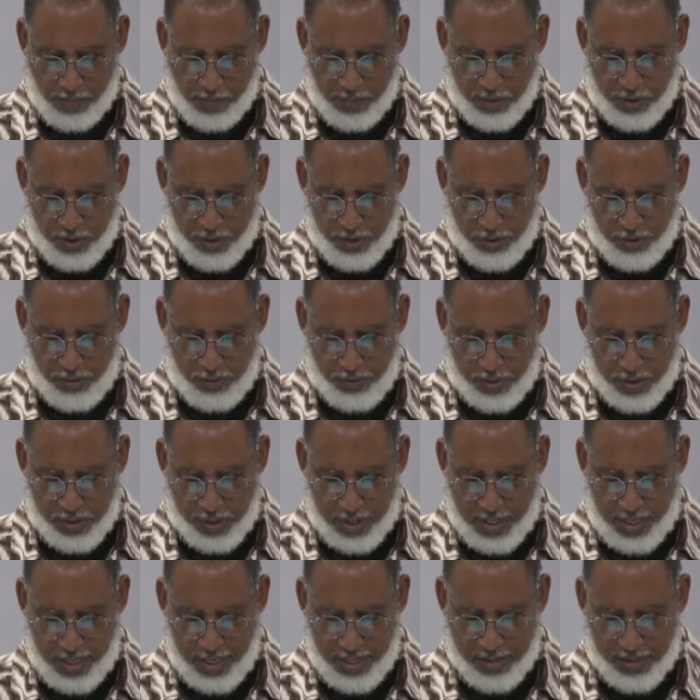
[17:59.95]
Jude
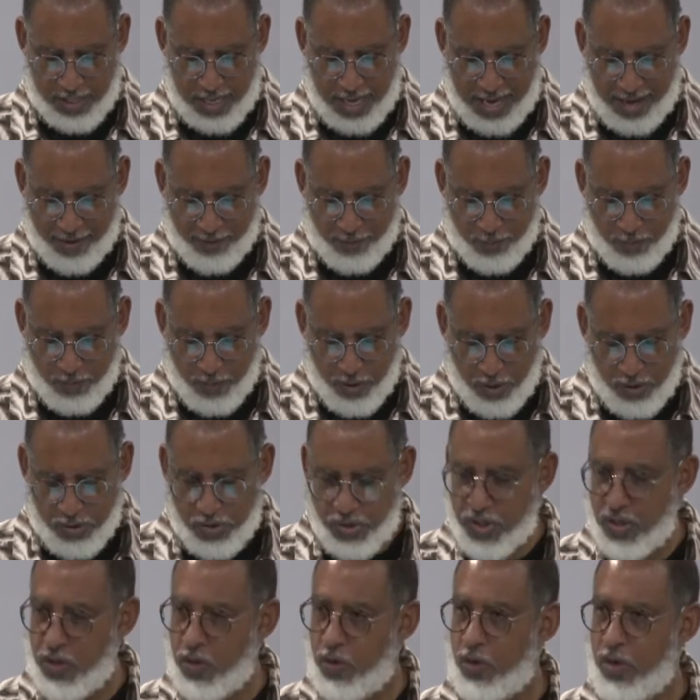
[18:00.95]
says, Have
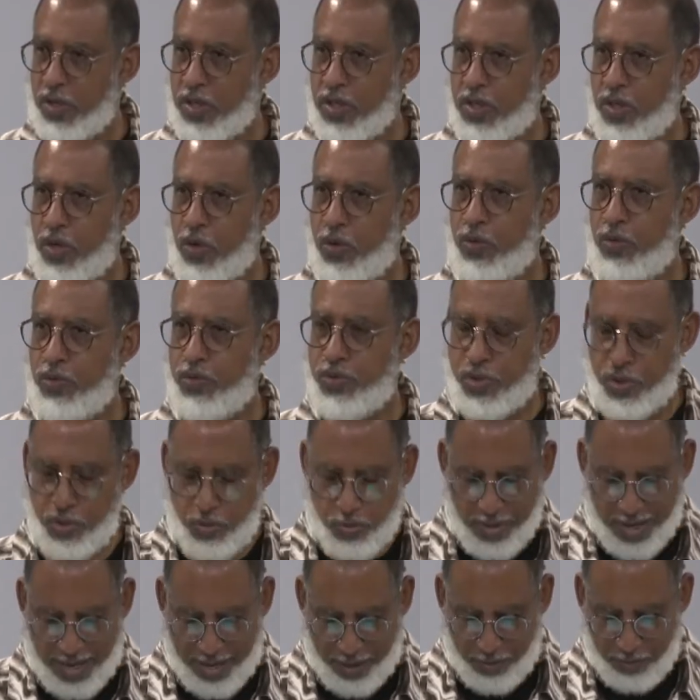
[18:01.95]
mercy on those
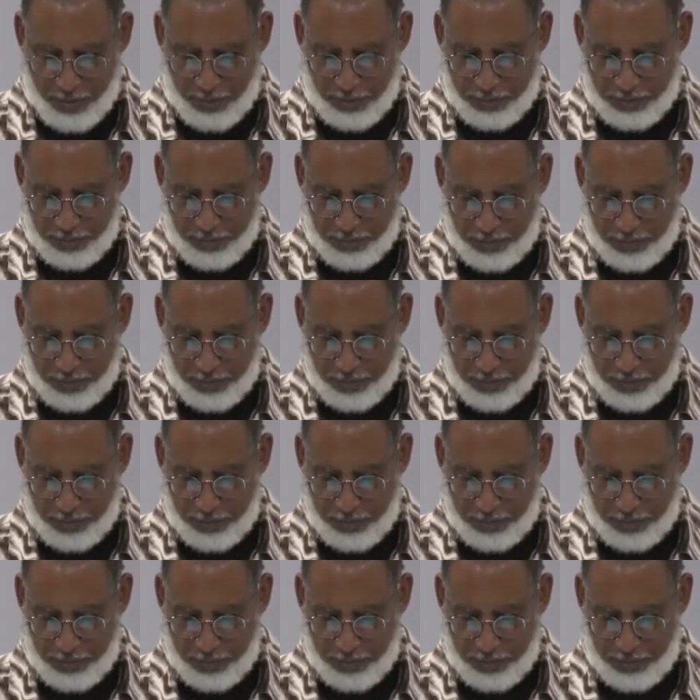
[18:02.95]
who doubt